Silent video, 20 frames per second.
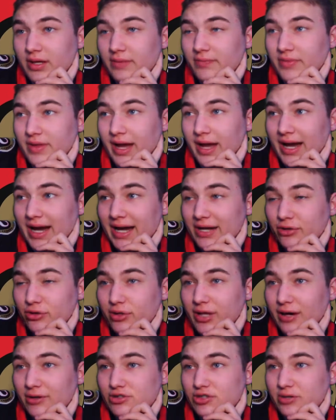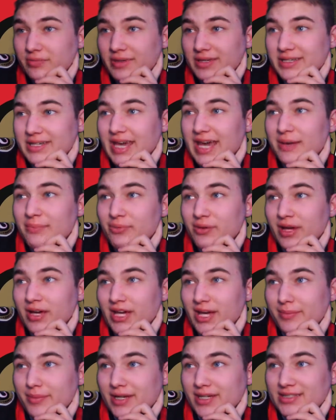I knew that was going to be a game plan
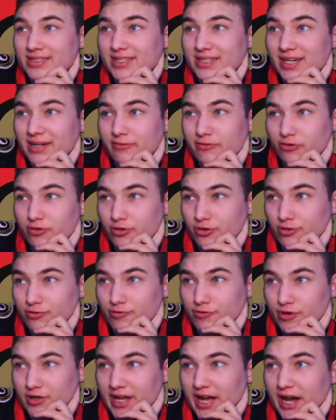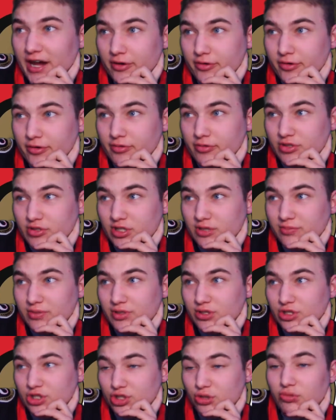coming in tonight for Calgary. It was going to be
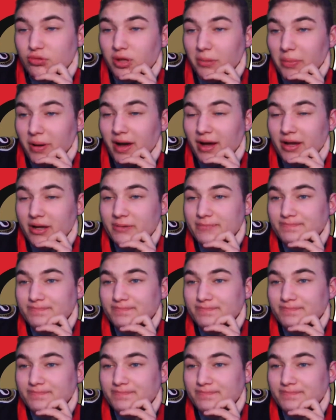shoot the puck,